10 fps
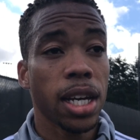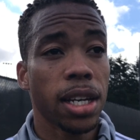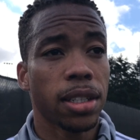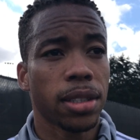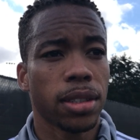
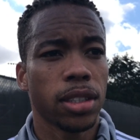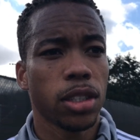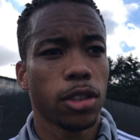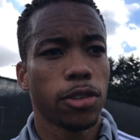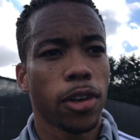Yeah. You
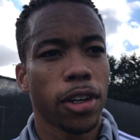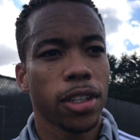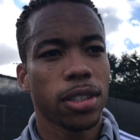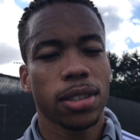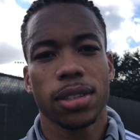know,
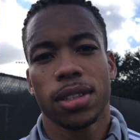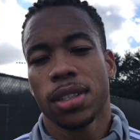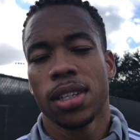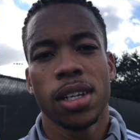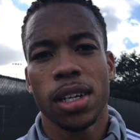for us,
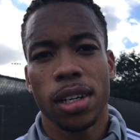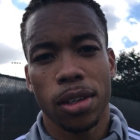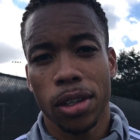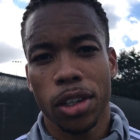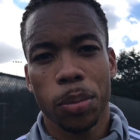
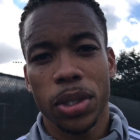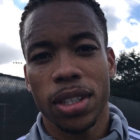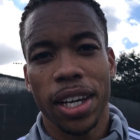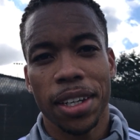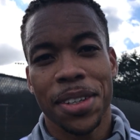Gold Cup
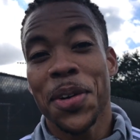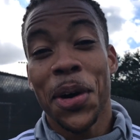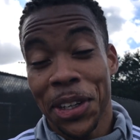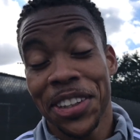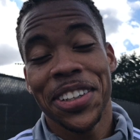is like
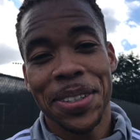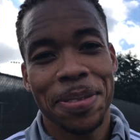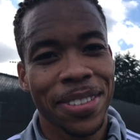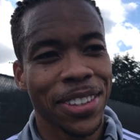World Cup.